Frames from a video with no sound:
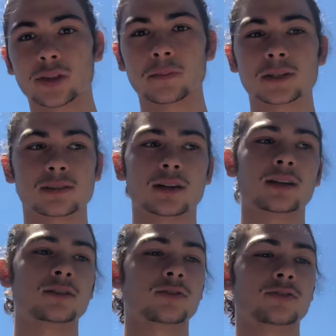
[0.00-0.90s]
really been
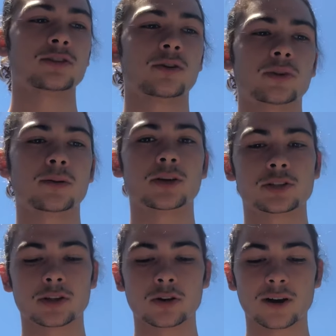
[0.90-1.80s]
studied, so there's not really
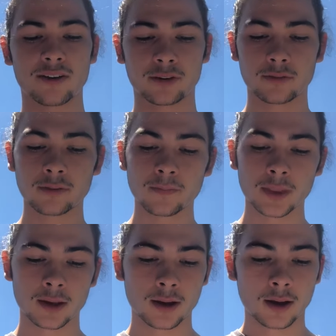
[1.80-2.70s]
much to go off
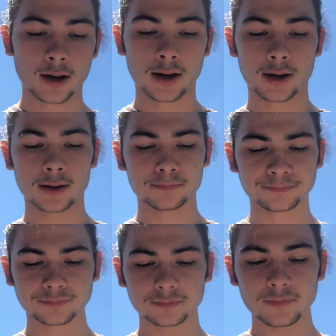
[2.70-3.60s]

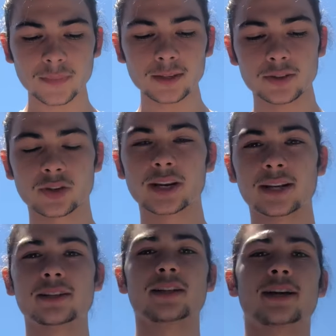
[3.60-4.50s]
of. So getting
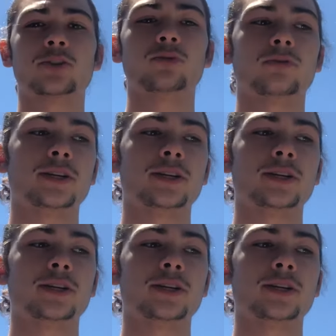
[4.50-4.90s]
into the actual